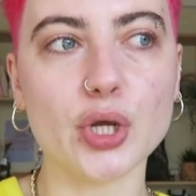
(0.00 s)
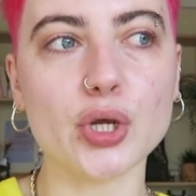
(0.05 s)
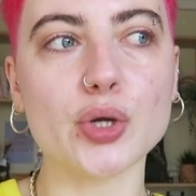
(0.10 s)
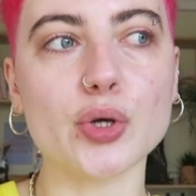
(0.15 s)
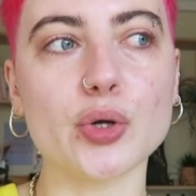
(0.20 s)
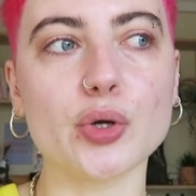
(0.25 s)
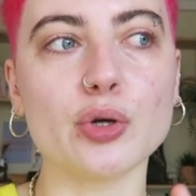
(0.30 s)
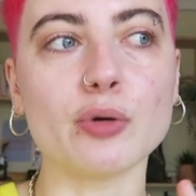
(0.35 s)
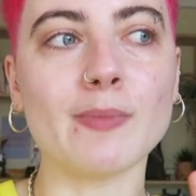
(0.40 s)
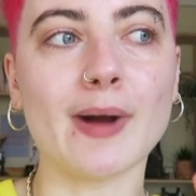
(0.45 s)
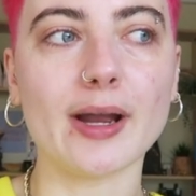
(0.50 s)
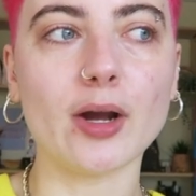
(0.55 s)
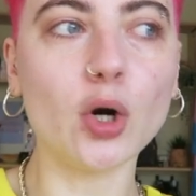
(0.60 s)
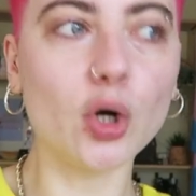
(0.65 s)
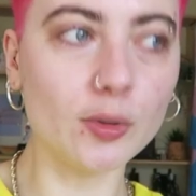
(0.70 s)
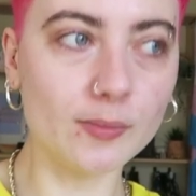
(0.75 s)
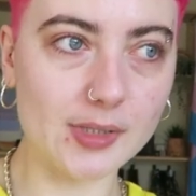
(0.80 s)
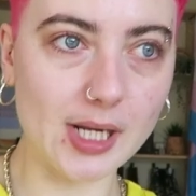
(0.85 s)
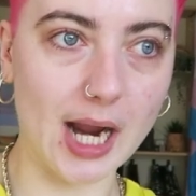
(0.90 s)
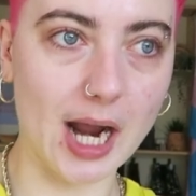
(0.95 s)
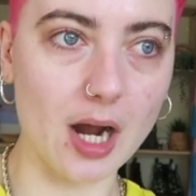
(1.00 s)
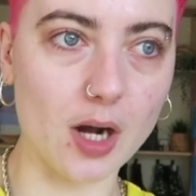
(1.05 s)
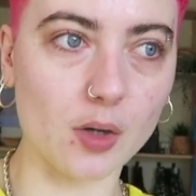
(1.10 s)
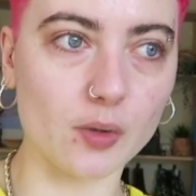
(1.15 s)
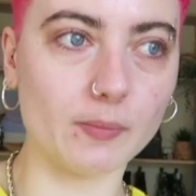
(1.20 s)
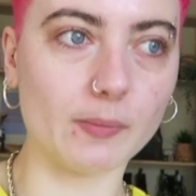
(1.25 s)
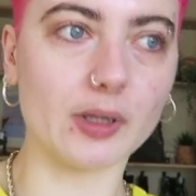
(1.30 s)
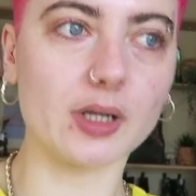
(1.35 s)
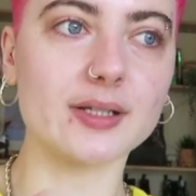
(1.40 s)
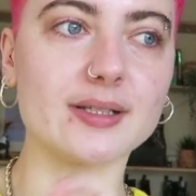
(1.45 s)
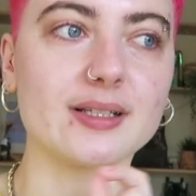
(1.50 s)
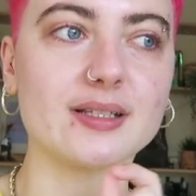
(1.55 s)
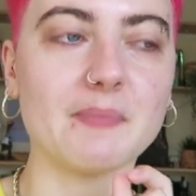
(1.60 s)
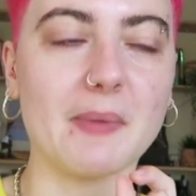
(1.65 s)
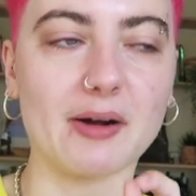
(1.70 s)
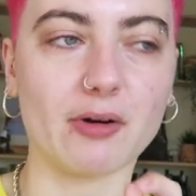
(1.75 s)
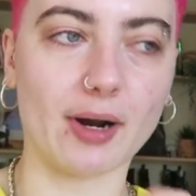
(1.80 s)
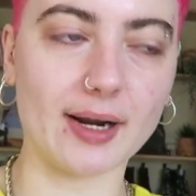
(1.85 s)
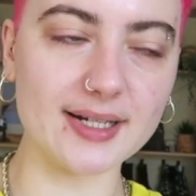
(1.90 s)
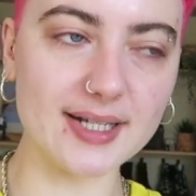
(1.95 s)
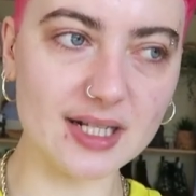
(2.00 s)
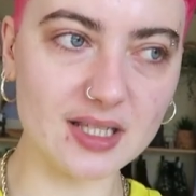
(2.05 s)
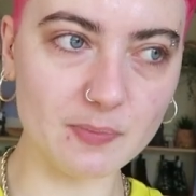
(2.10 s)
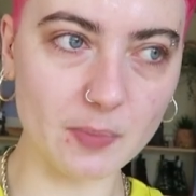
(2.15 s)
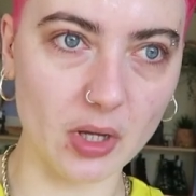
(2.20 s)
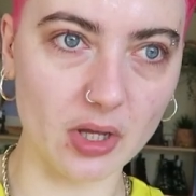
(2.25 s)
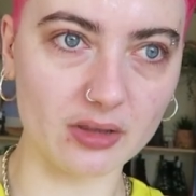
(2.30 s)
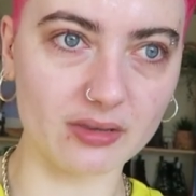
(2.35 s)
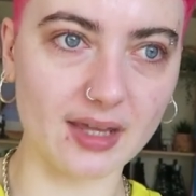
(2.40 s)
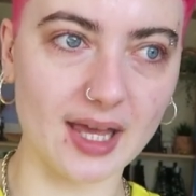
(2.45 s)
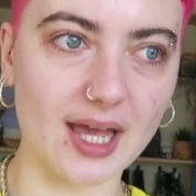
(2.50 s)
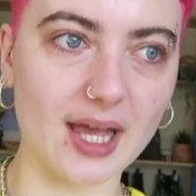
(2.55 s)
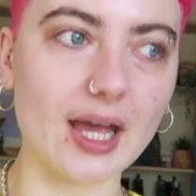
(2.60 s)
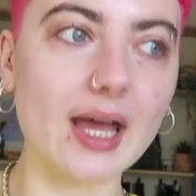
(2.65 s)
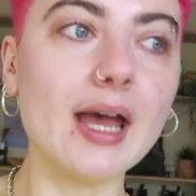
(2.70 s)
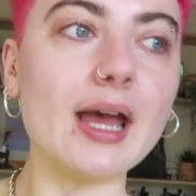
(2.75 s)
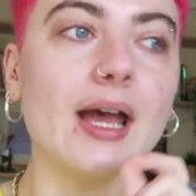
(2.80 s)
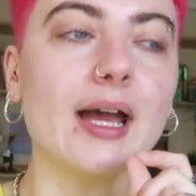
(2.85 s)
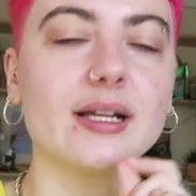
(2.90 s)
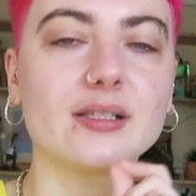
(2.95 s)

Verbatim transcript: to my hometown because it's my granddad's birthday.